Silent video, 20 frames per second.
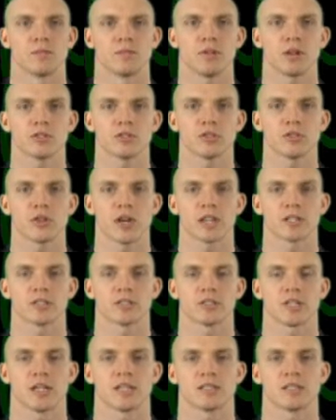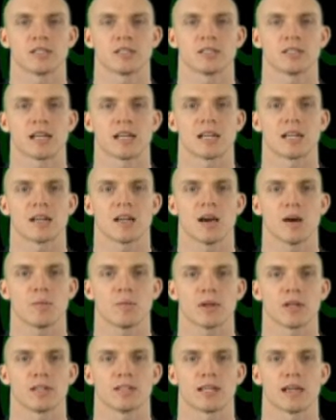Functional exercises, standing
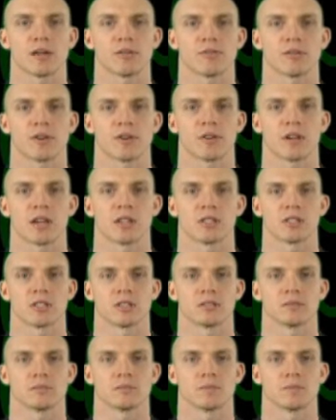up and down variation.